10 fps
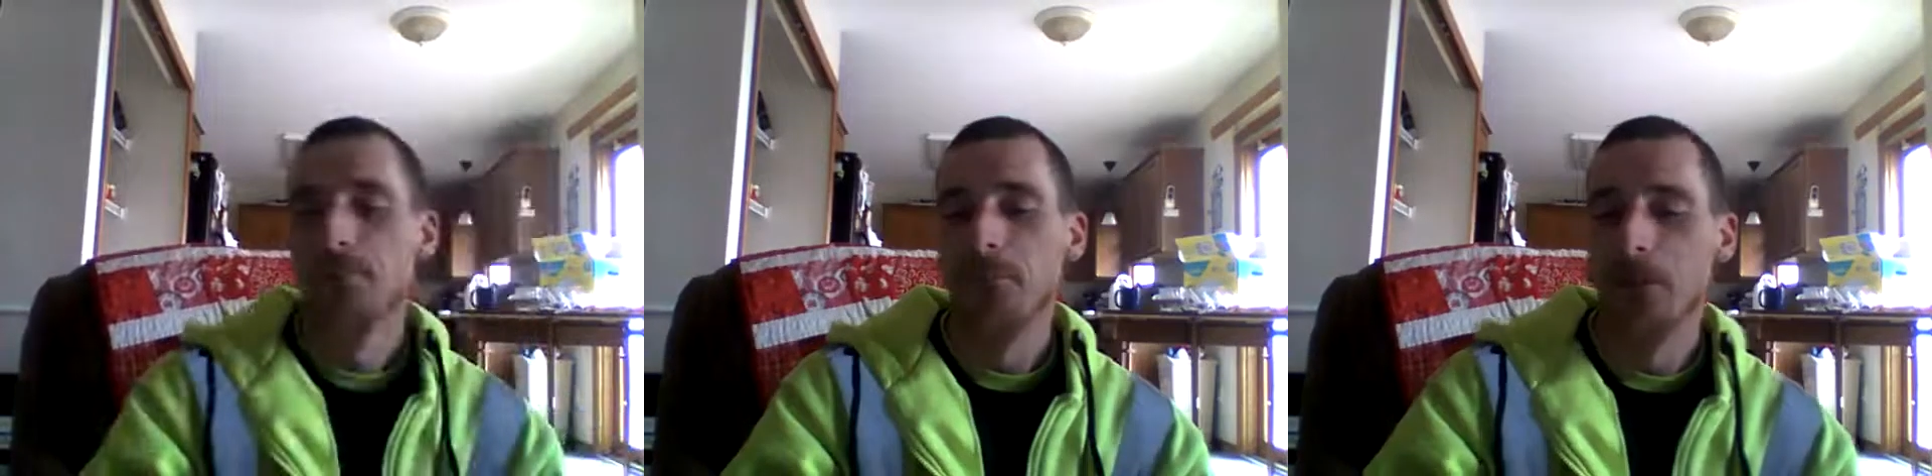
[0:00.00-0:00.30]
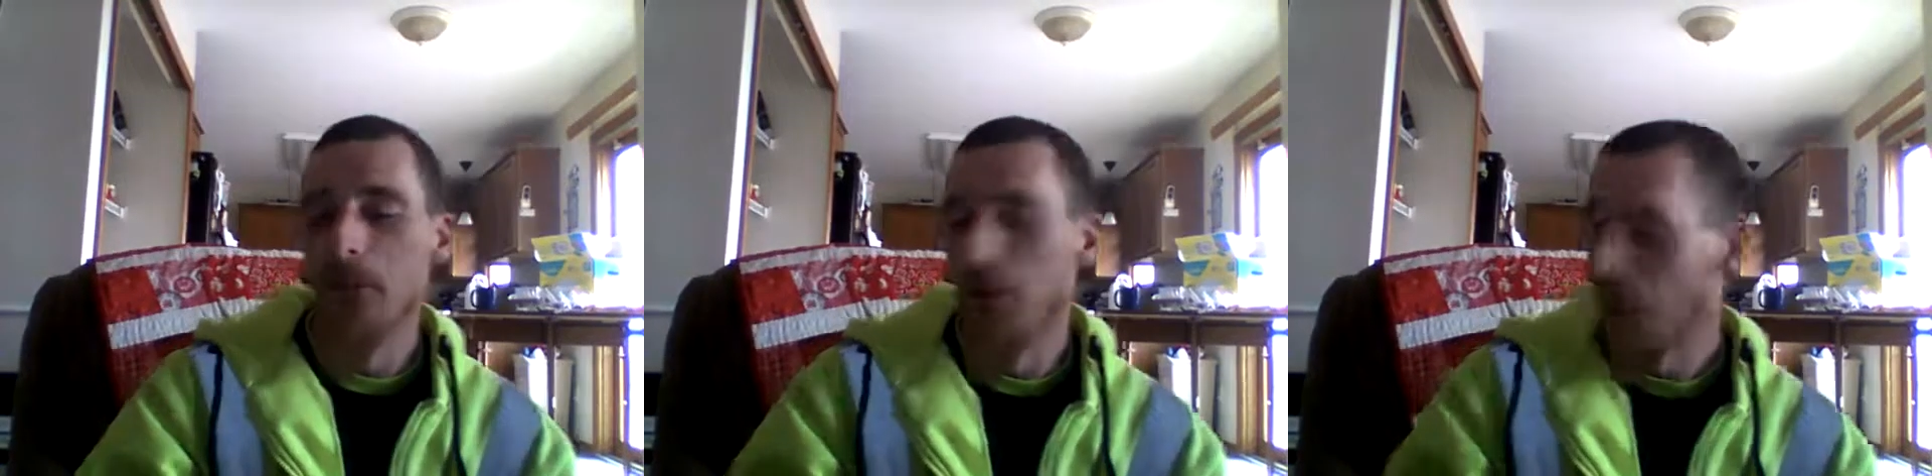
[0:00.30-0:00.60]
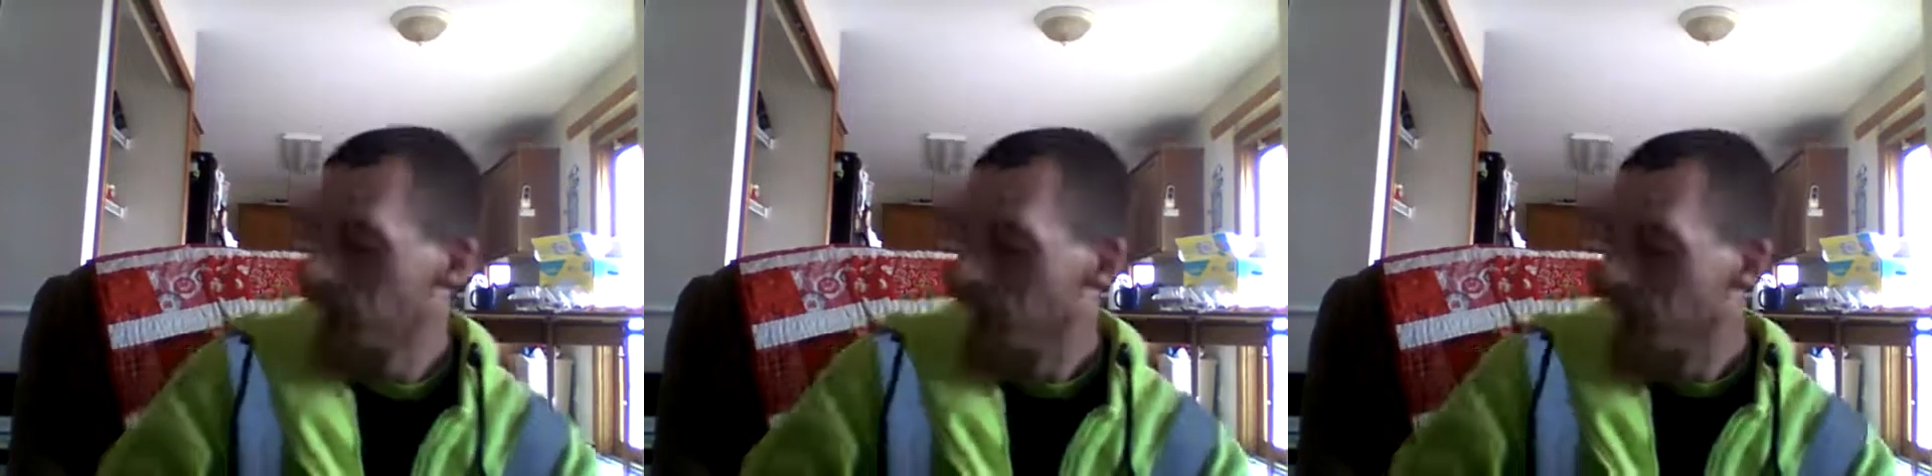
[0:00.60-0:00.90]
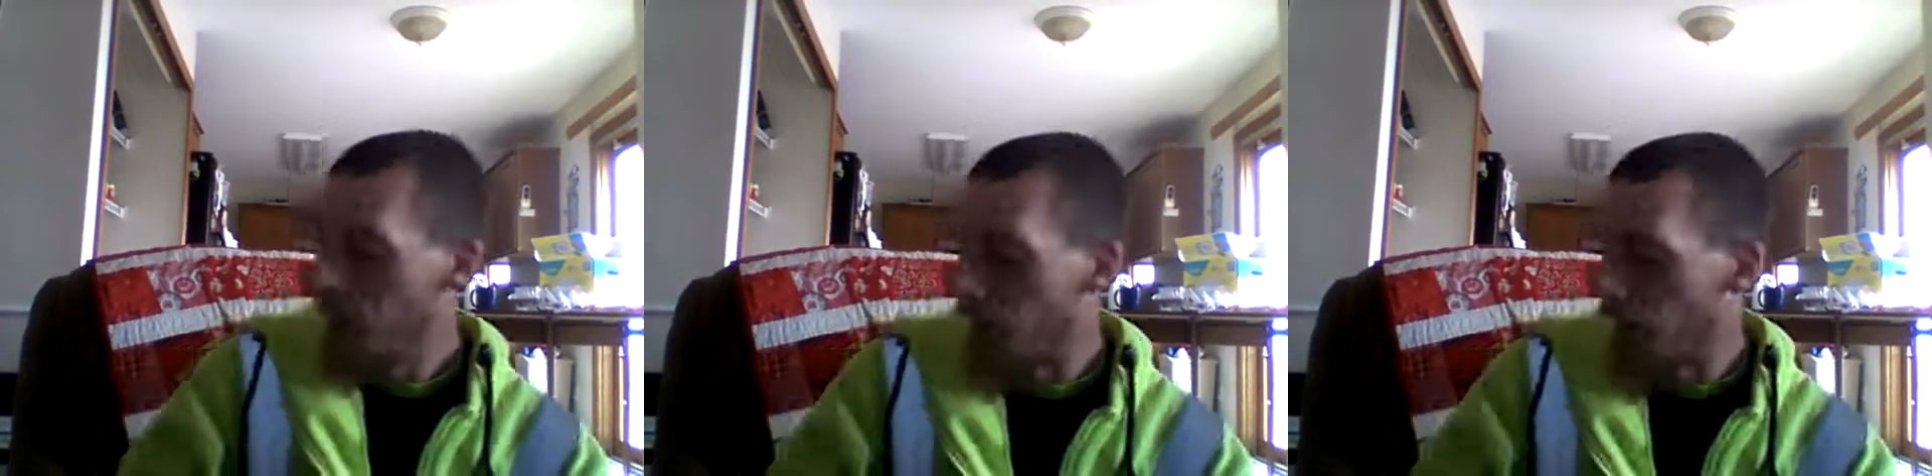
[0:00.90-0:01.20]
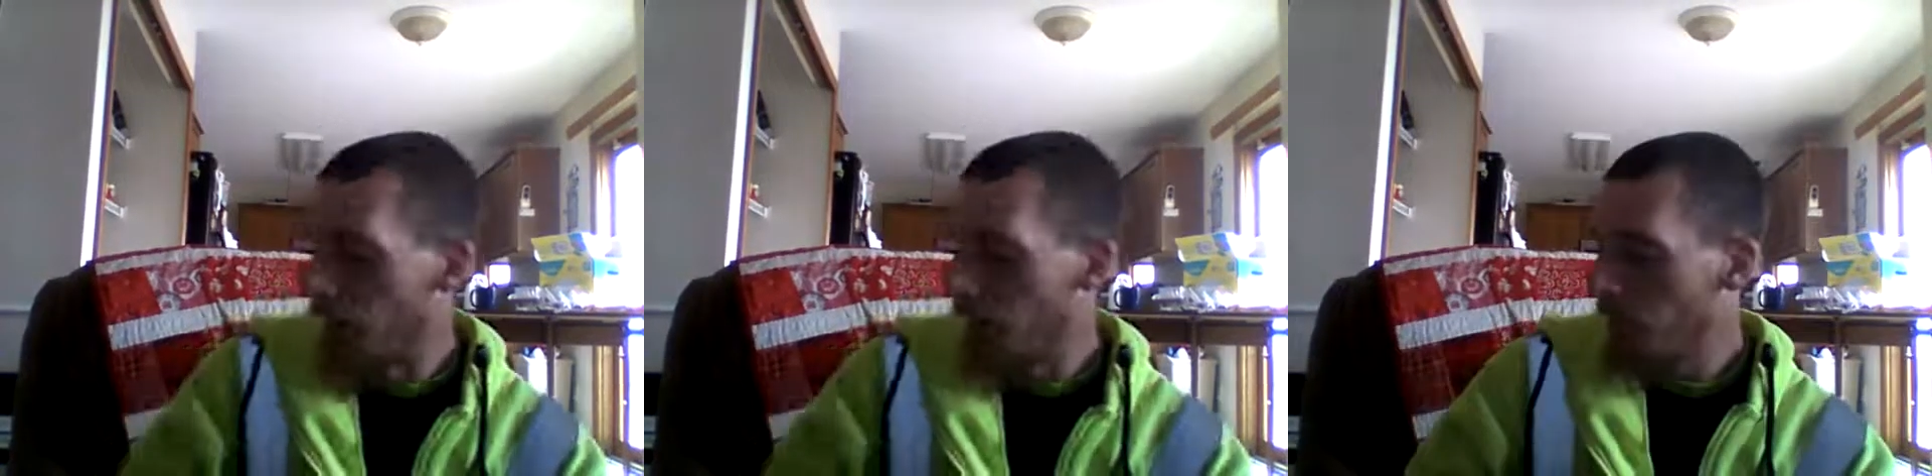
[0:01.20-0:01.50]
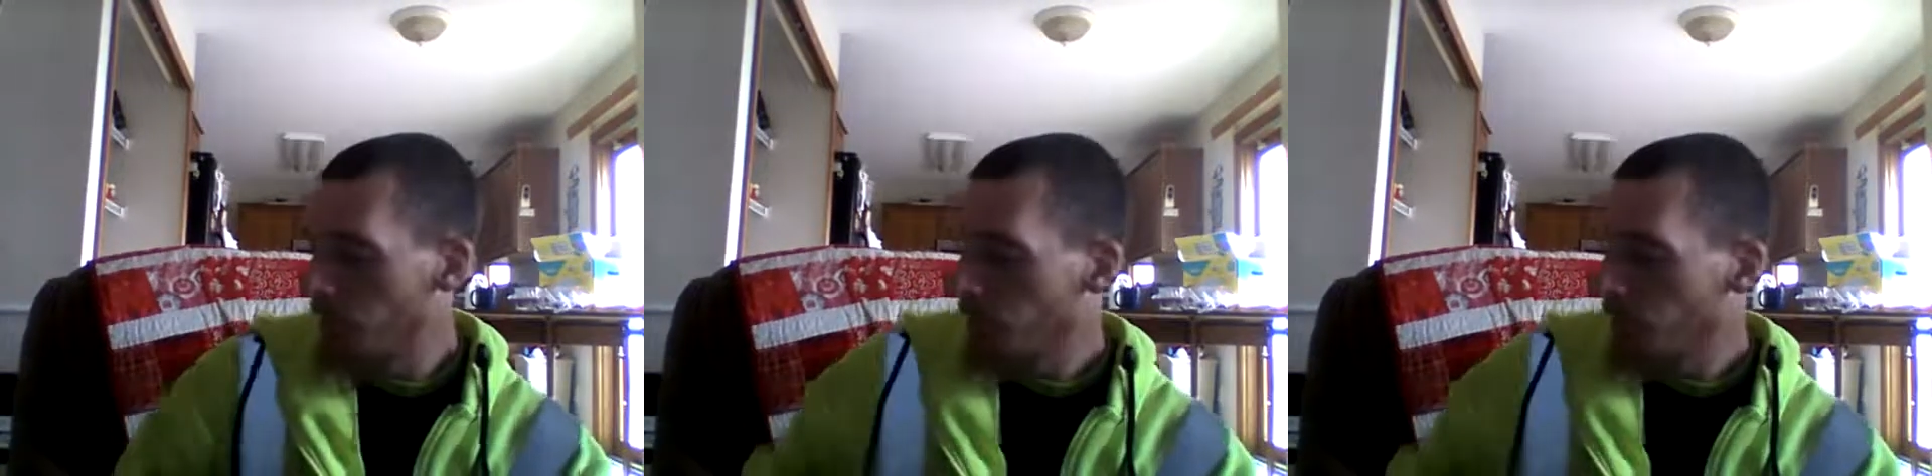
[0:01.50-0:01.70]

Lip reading: You know. But